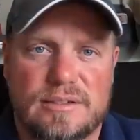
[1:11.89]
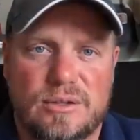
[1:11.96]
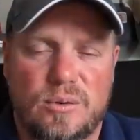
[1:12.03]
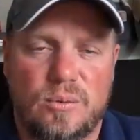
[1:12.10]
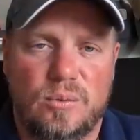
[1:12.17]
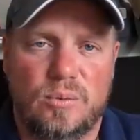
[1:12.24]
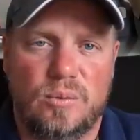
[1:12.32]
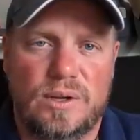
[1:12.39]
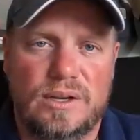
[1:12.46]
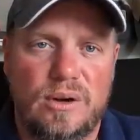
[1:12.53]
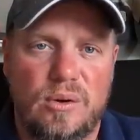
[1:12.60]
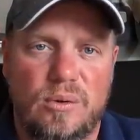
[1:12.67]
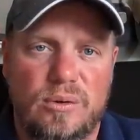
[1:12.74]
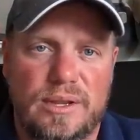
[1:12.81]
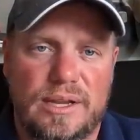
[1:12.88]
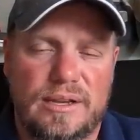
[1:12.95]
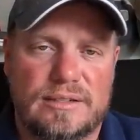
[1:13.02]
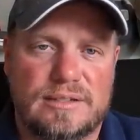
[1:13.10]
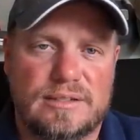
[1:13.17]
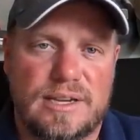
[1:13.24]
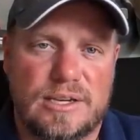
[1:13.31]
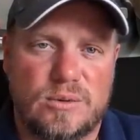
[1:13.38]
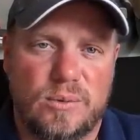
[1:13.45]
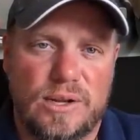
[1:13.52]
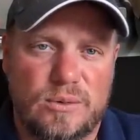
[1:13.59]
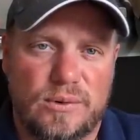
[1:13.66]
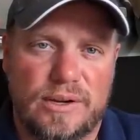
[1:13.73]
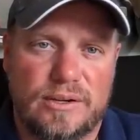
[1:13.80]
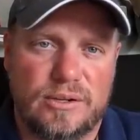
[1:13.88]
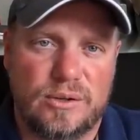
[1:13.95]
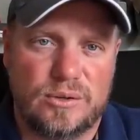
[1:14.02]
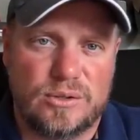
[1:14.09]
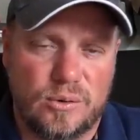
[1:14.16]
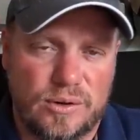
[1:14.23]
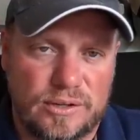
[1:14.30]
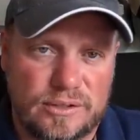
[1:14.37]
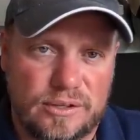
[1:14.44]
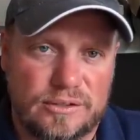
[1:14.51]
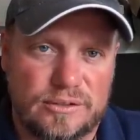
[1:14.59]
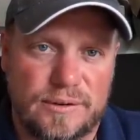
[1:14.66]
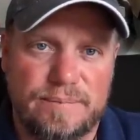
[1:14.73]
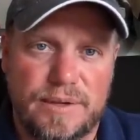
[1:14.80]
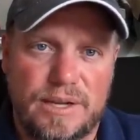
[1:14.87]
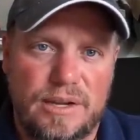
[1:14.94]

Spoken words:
So we know that this is a 2022 Toyota Tundra.